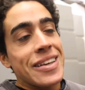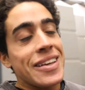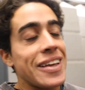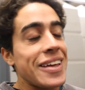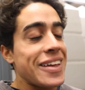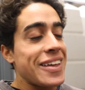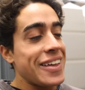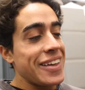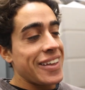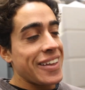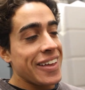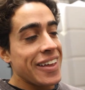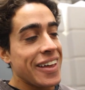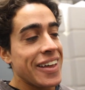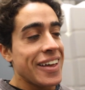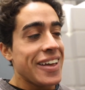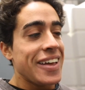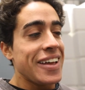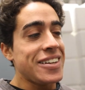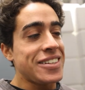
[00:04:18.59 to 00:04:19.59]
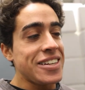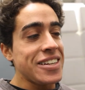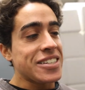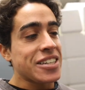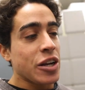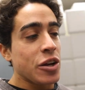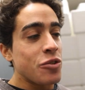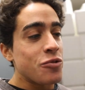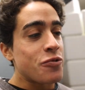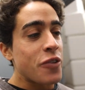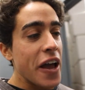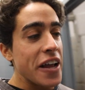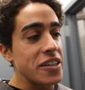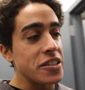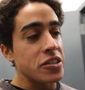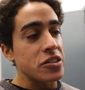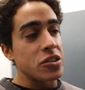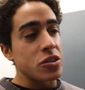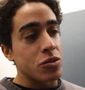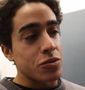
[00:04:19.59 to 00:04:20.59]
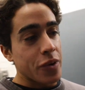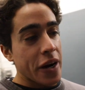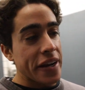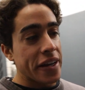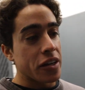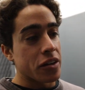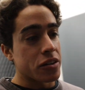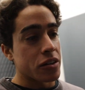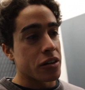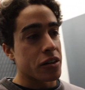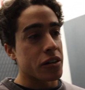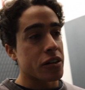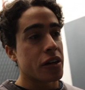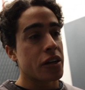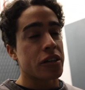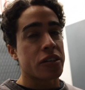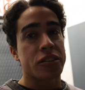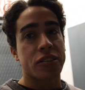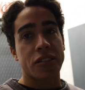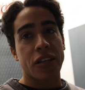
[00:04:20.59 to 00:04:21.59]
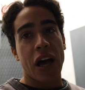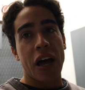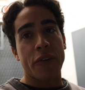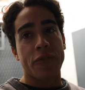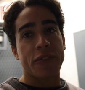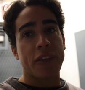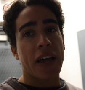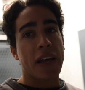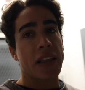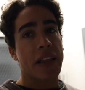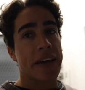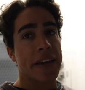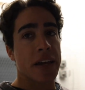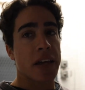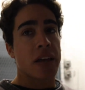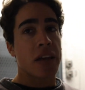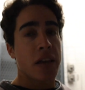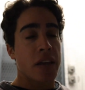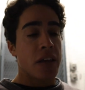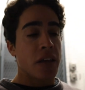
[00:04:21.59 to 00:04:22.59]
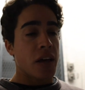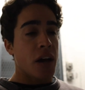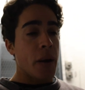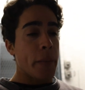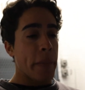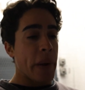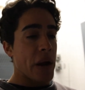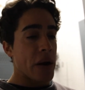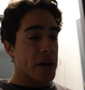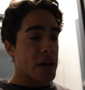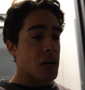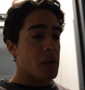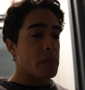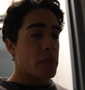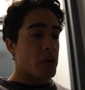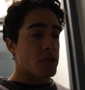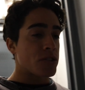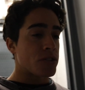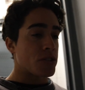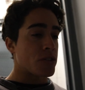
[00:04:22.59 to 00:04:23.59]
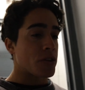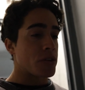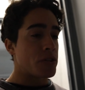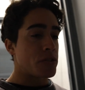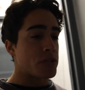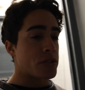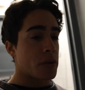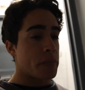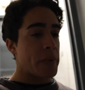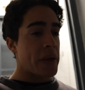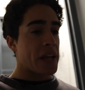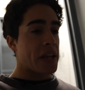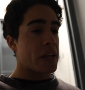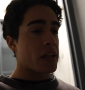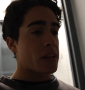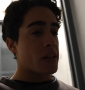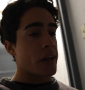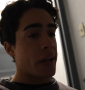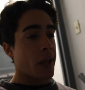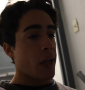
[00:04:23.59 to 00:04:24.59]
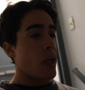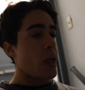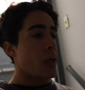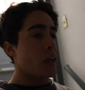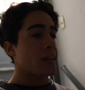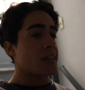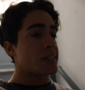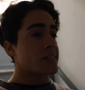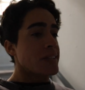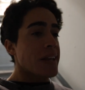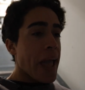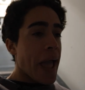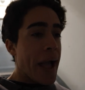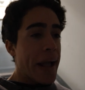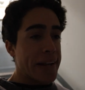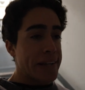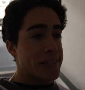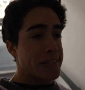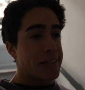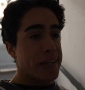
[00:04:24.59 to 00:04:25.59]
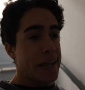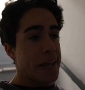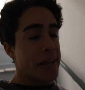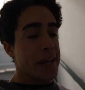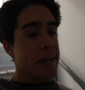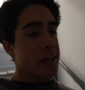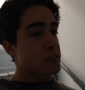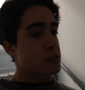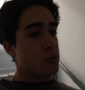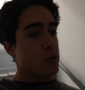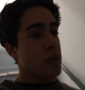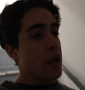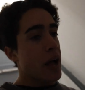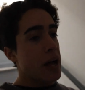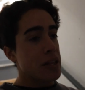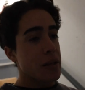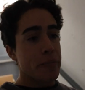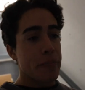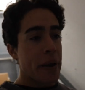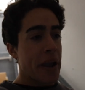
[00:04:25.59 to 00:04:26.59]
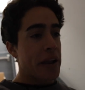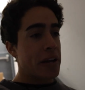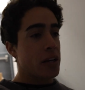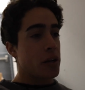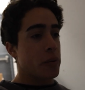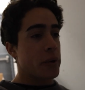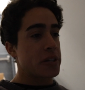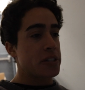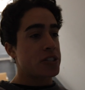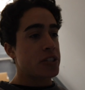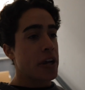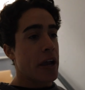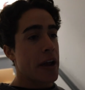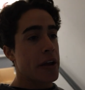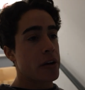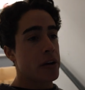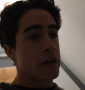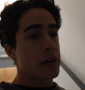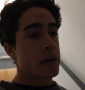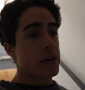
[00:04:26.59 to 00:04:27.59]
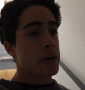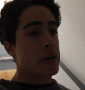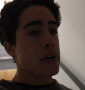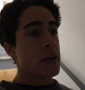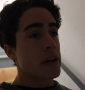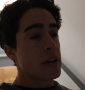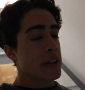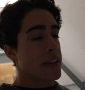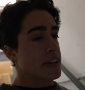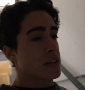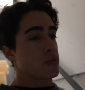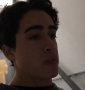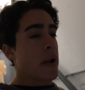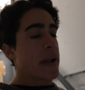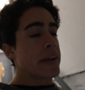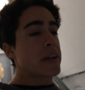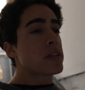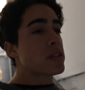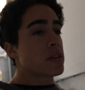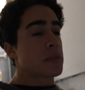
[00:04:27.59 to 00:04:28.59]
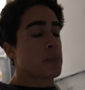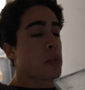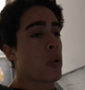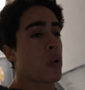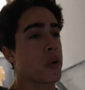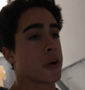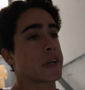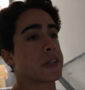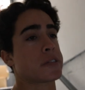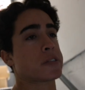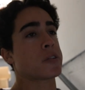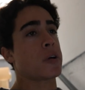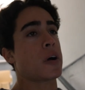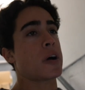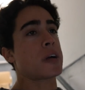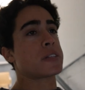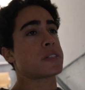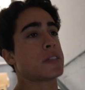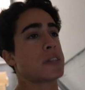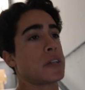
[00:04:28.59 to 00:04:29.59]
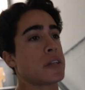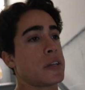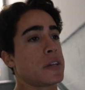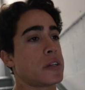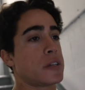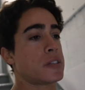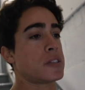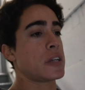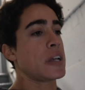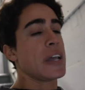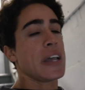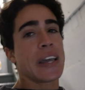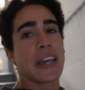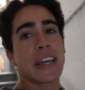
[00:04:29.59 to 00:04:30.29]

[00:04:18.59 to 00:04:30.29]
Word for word: it's just conventional, regular stuff that like American butchers are used to making like snack sticks with jalapeno and cheddar, like regular pork sausage.